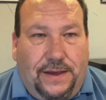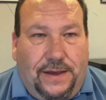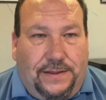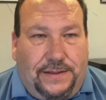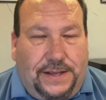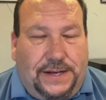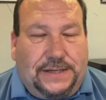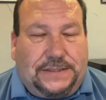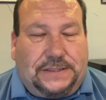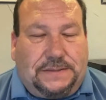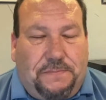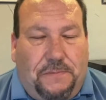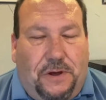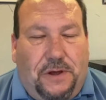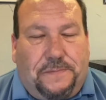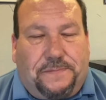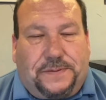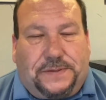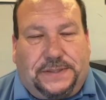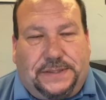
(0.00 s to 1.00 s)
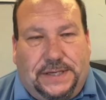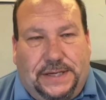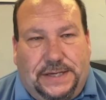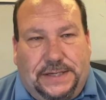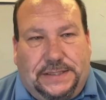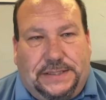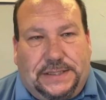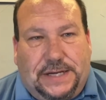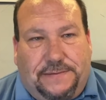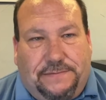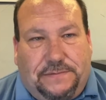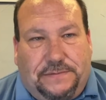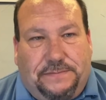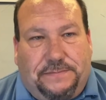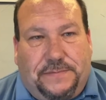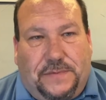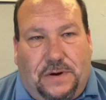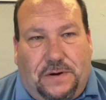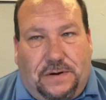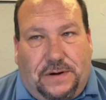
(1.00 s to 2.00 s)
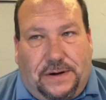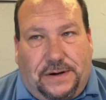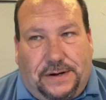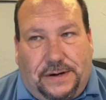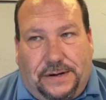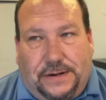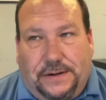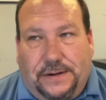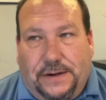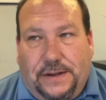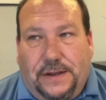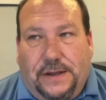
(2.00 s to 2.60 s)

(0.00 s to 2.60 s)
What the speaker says: Then a small percentage of them are,